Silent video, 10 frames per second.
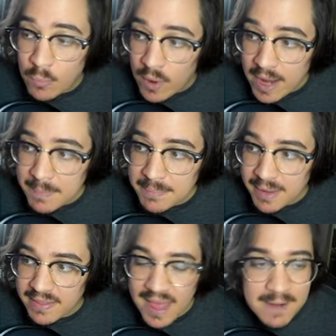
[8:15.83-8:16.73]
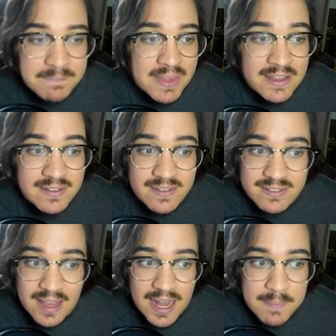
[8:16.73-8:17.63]
what I mean by that is the
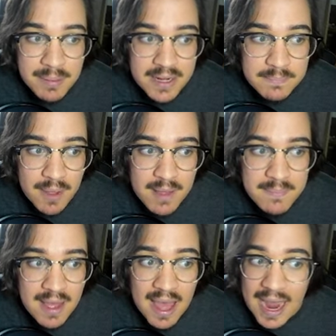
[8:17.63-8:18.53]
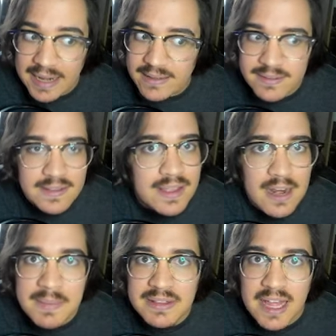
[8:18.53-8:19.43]
second I planted bomb, I didn't see the
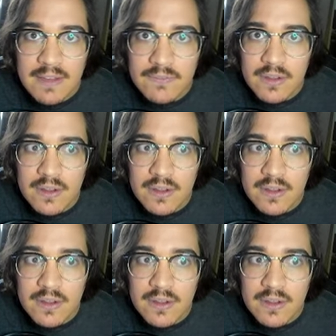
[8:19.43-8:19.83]
enemy left.